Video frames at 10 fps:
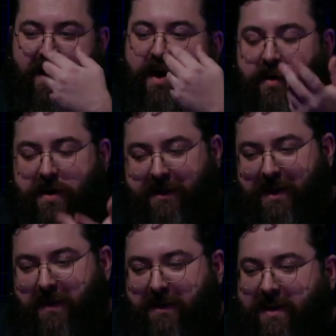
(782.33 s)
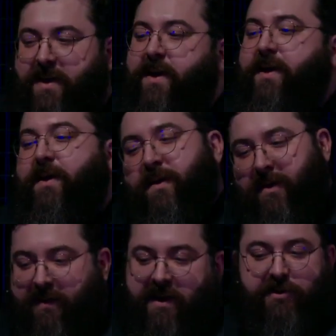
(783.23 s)
connectivity.
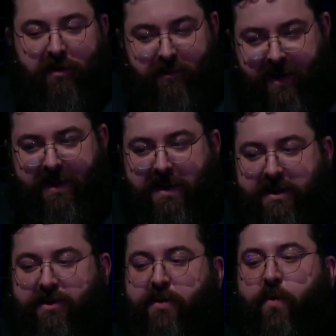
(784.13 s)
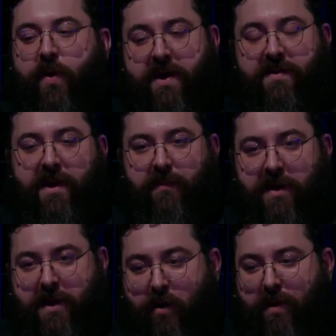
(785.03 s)
There's some redirection. We end up
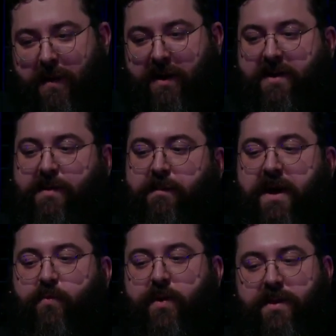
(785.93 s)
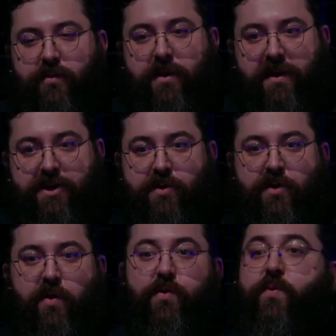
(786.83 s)
in our backend, but with the authorization
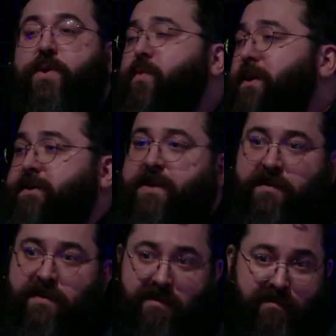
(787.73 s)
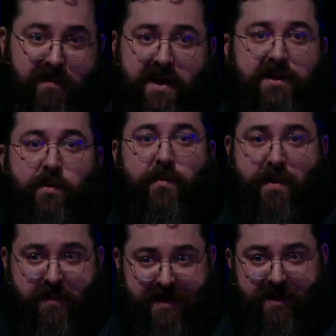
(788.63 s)
code, which was the data we
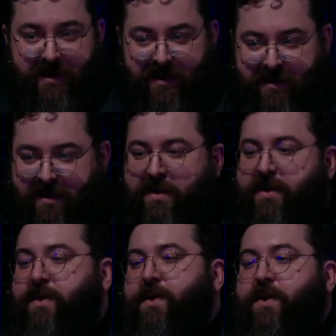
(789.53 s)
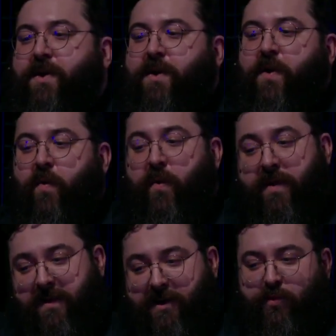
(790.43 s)
were missing.
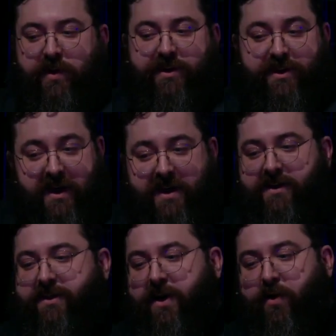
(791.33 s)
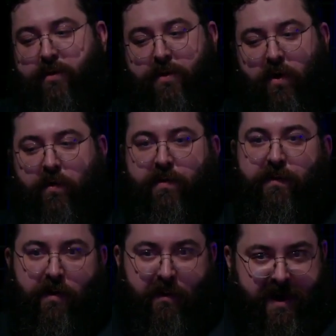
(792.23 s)
With this, we change the auth code
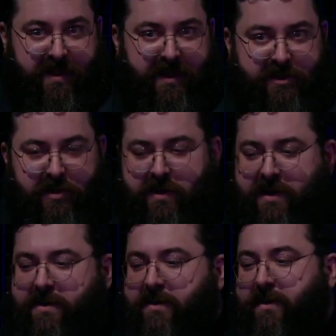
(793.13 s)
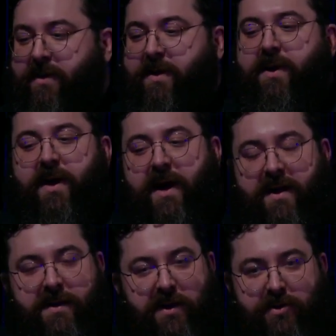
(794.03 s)
for the asterisk token
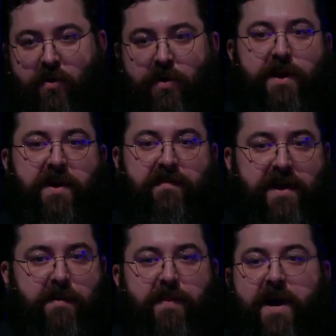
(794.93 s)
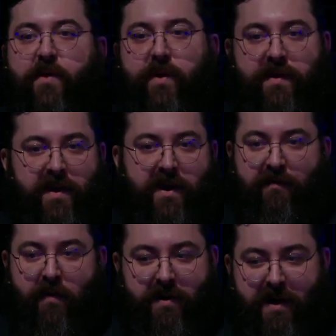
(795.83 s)
and just call the verify API with the
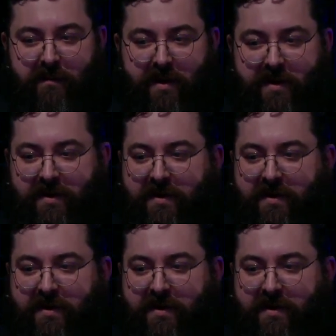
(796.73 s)
phone number.